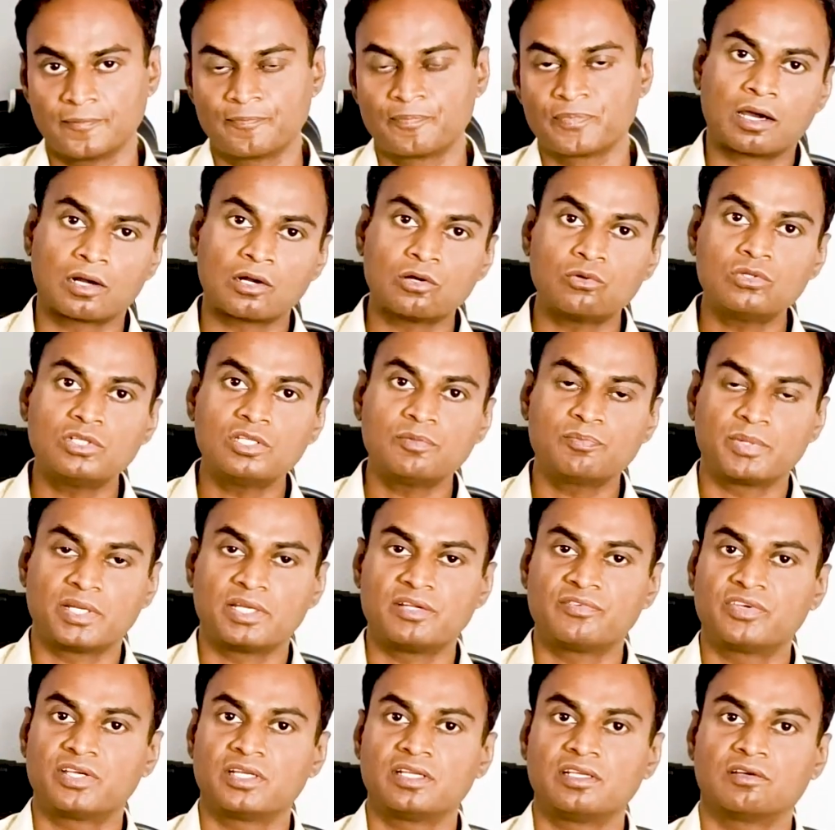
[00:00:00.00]
Around the
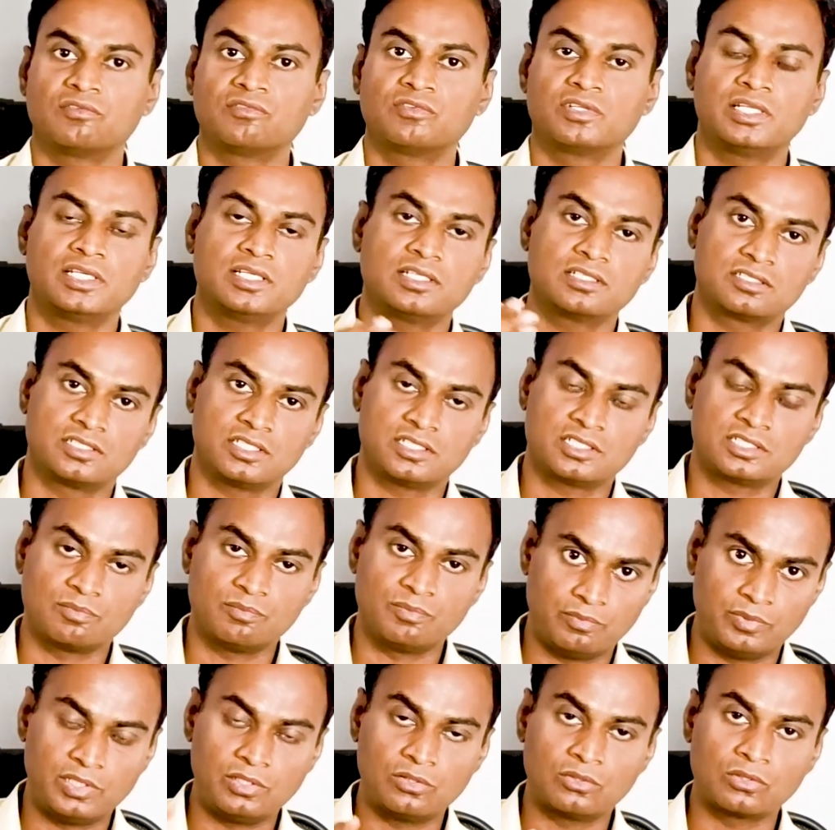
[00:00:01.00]
periphery of the leg, just
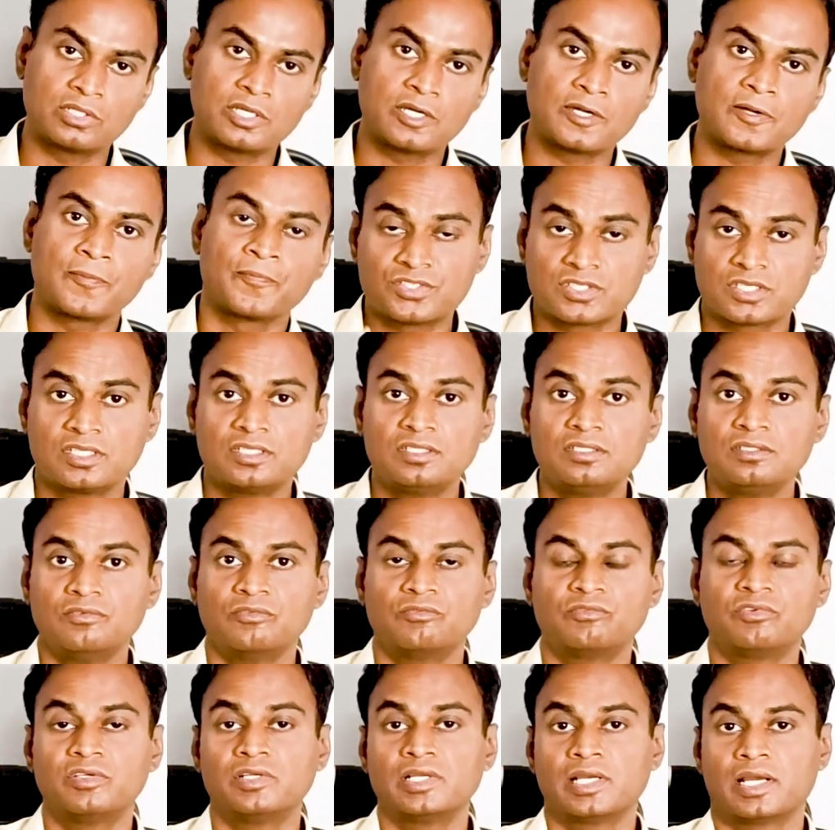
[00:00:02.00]
below the skin,
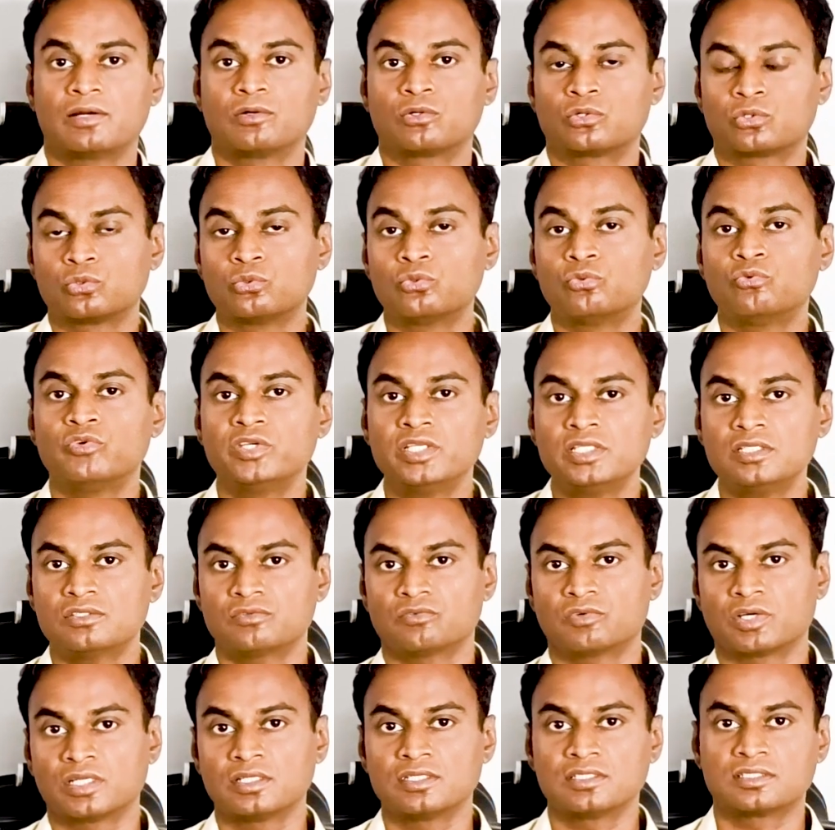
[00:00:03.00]
we have two veins.
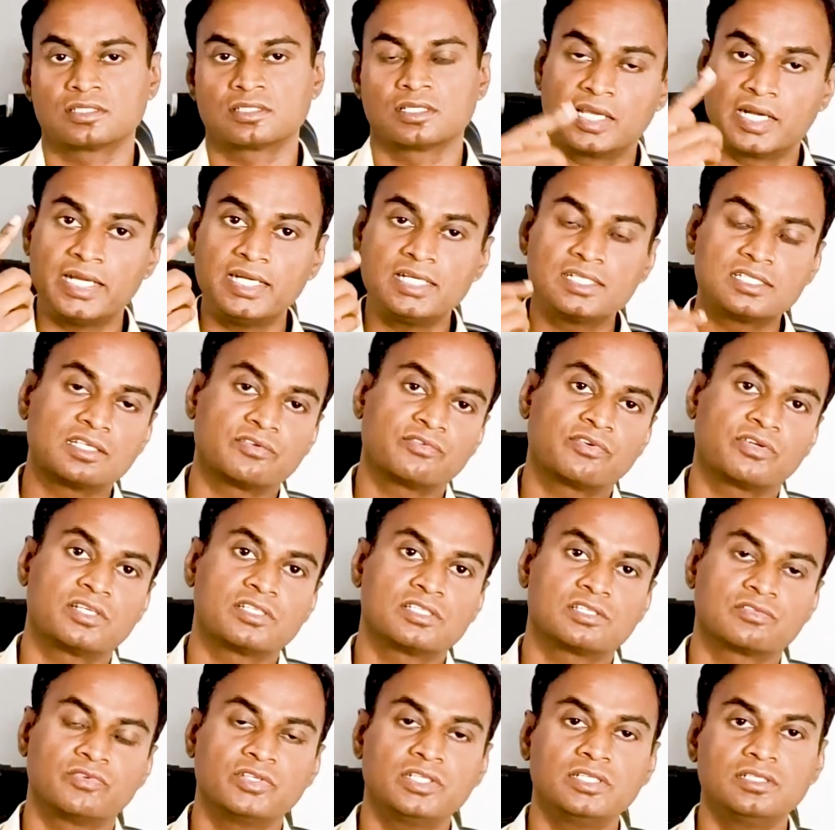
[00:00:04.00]
One is great
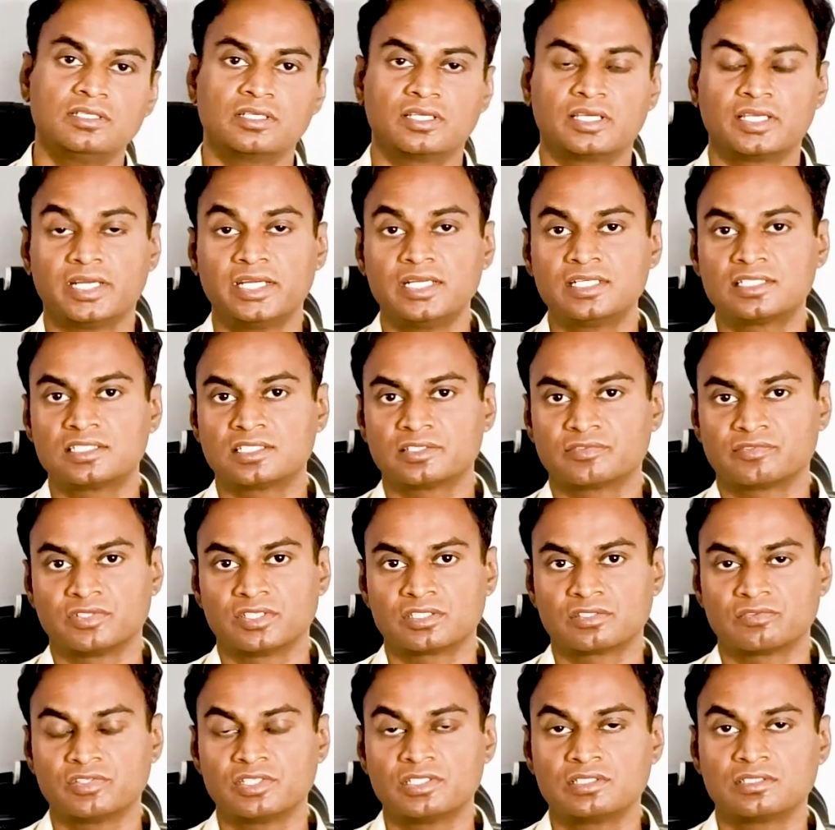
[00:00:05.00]
saphenous vein. Great
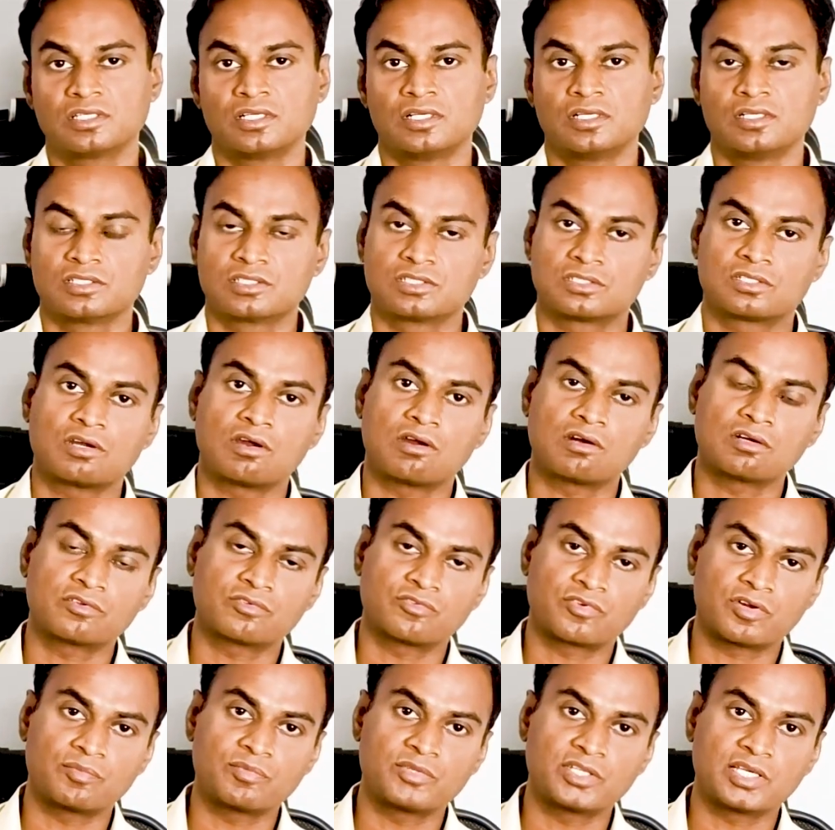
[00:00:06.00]
saphenous vein start
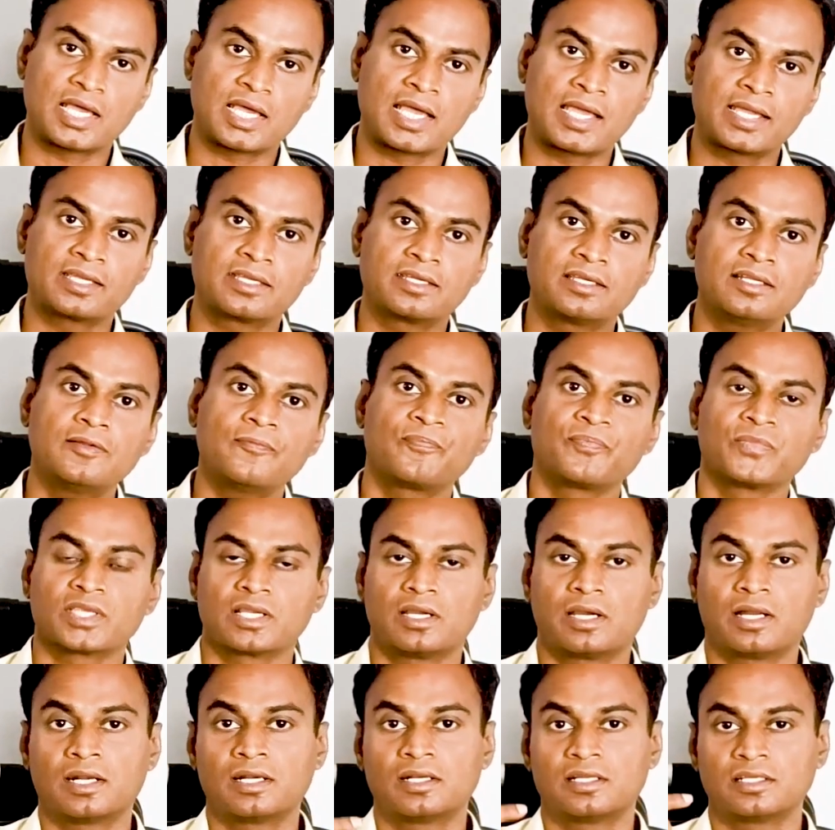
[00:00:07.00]
from the ankle
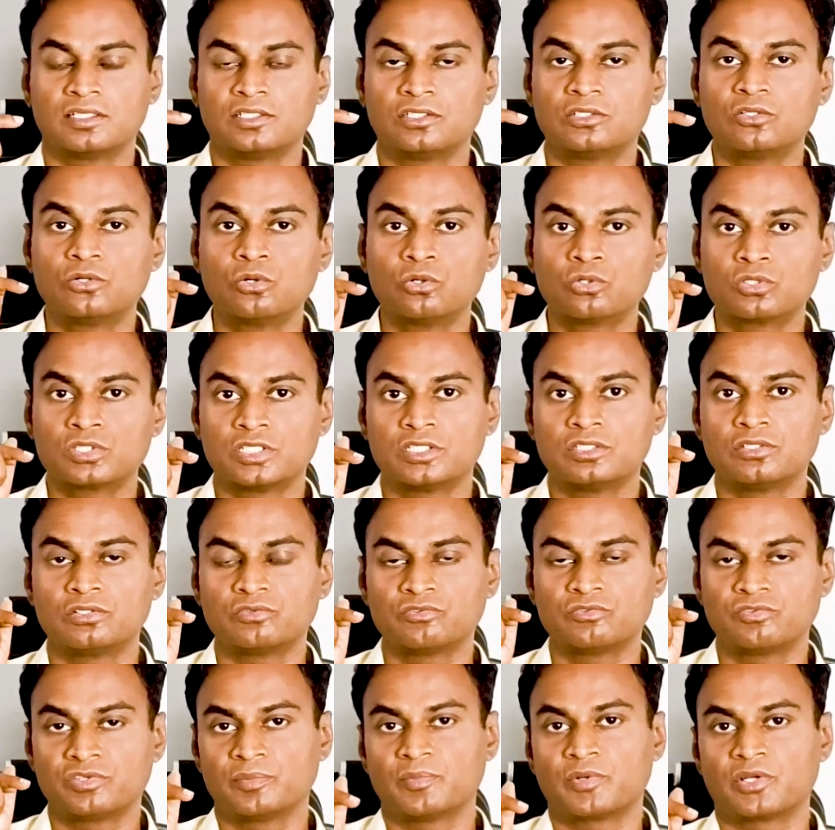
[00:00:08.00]
and it goes into
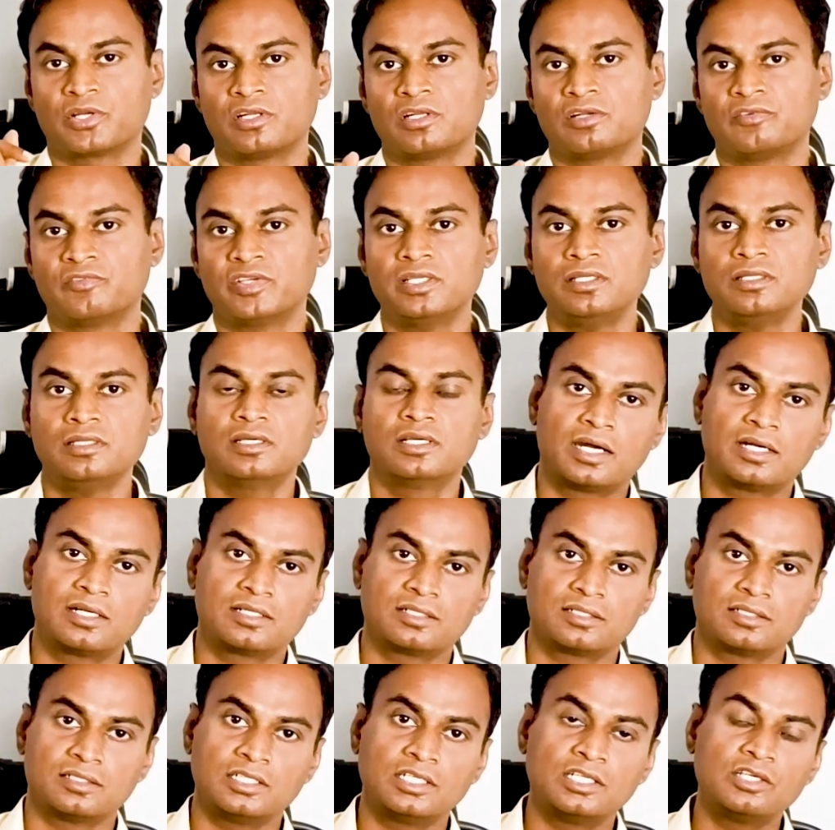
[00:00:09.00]
femoral vein
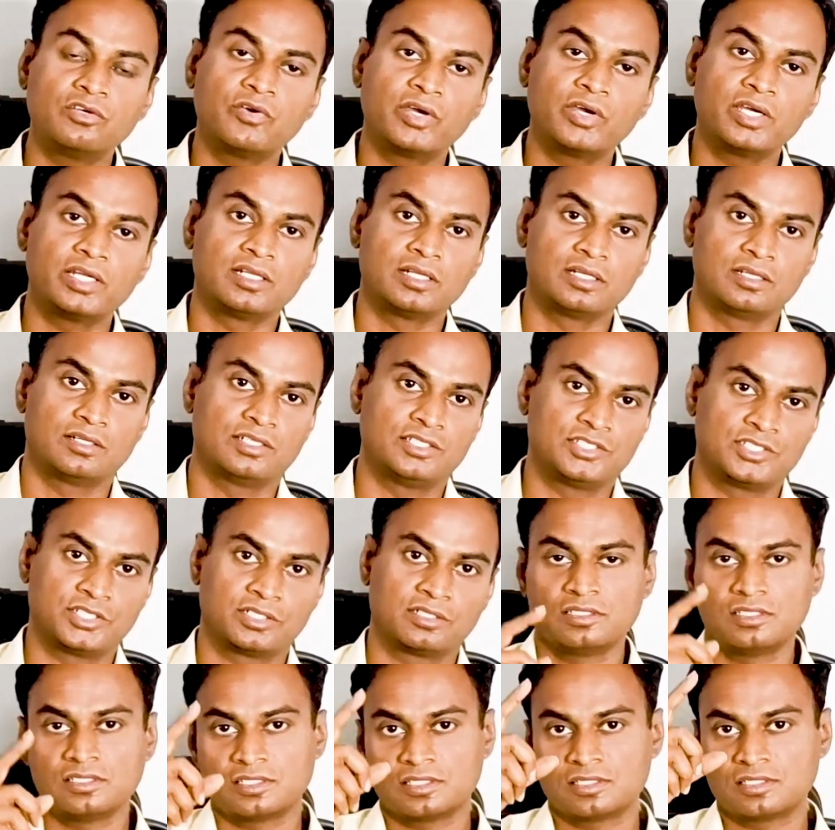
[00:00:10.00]
at inguinal region.
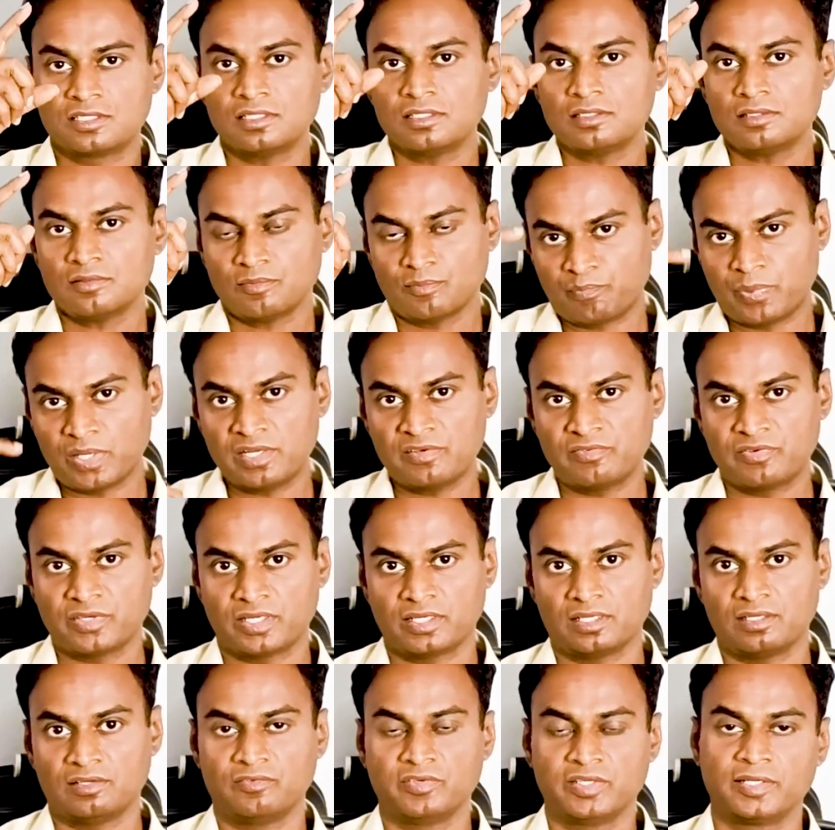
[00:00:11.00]
This is the
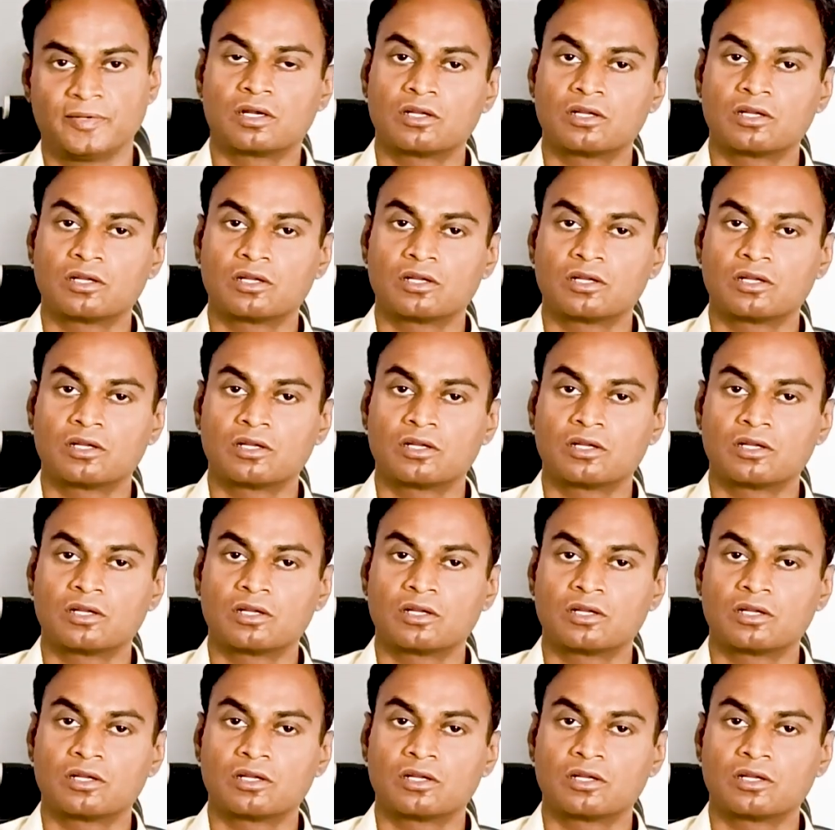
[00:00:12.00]
peripheral vein.